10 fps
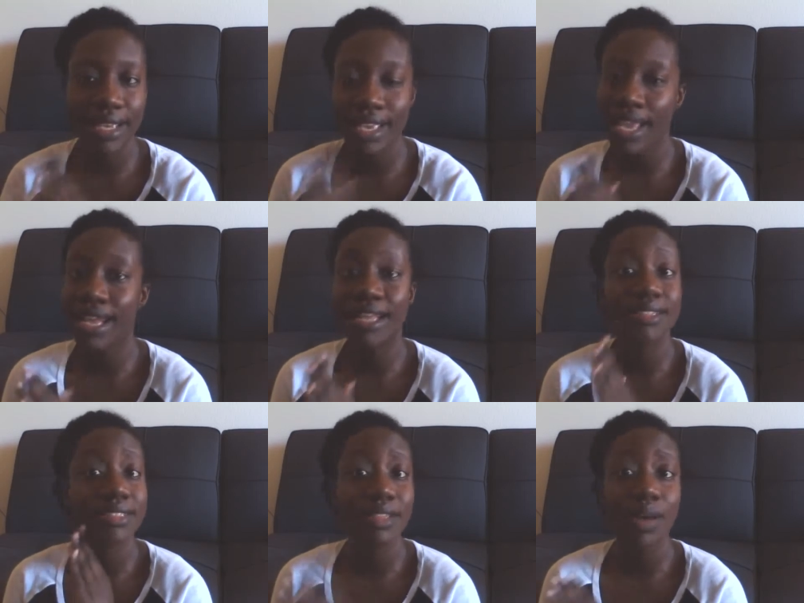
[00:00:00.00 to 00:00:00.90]
get
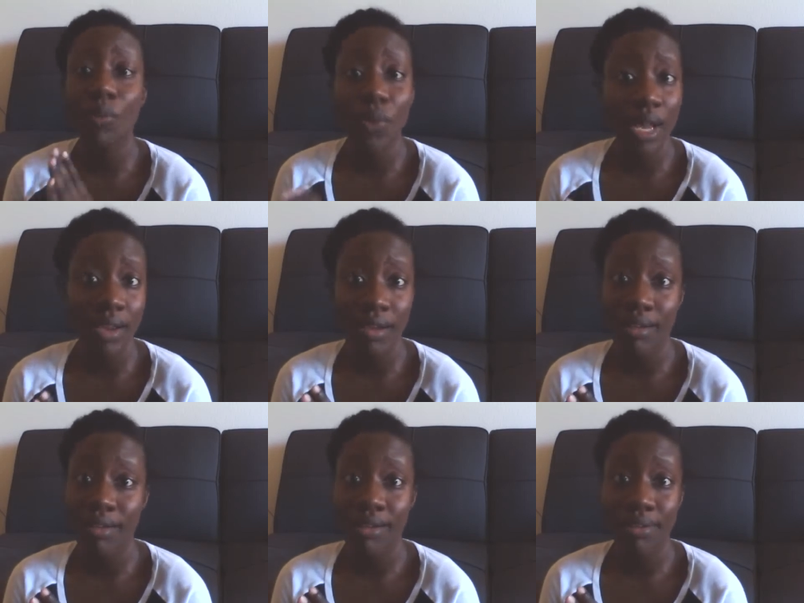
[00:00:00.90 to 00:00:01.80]
in
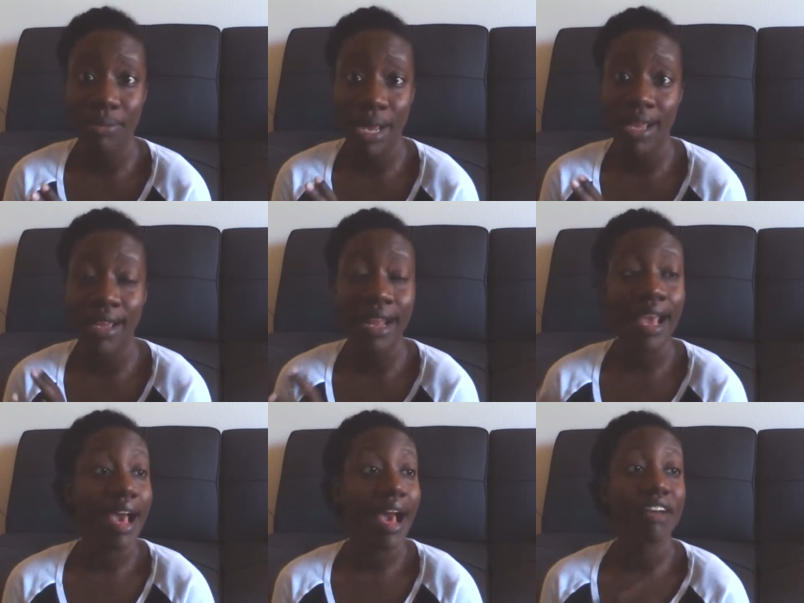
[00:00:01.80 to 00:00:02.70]
somewhere, right?
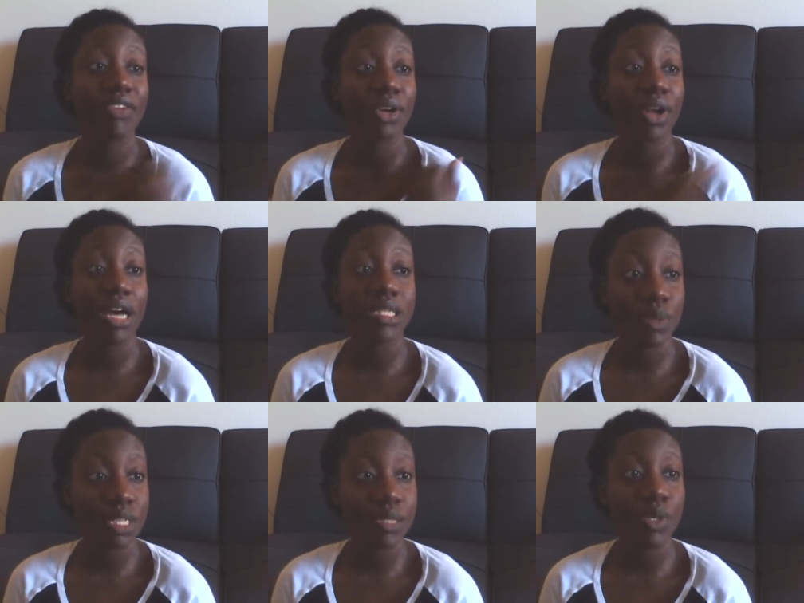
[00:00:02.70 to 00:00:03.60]
I've heard
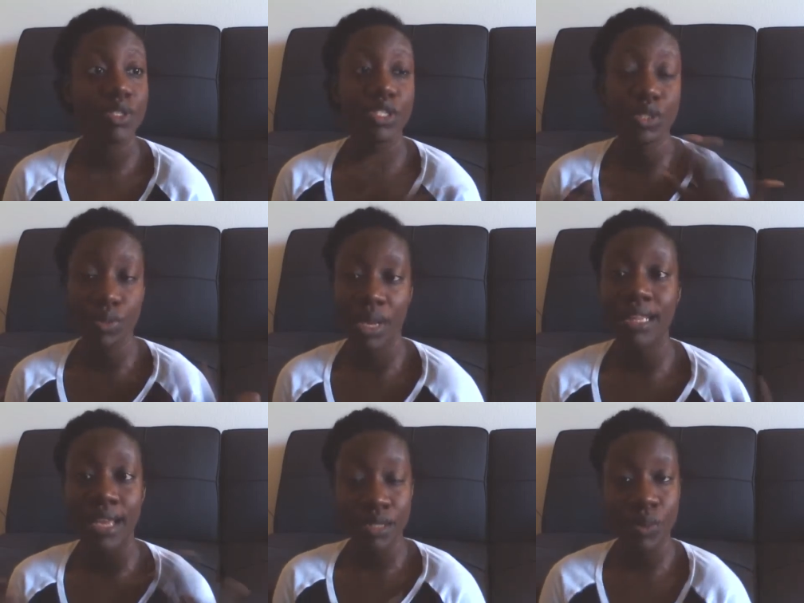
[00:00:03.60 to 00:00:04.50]
hospital experience is
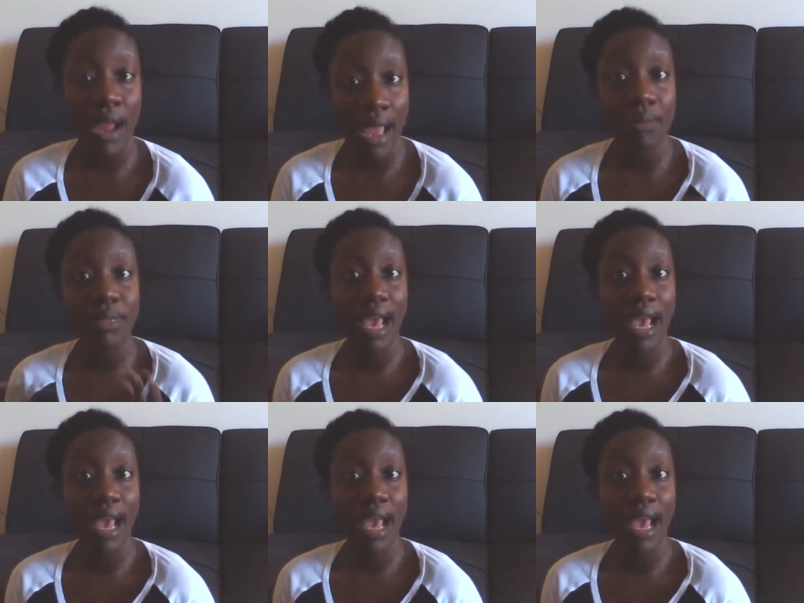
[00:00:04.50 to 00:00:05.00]
great. That's where I am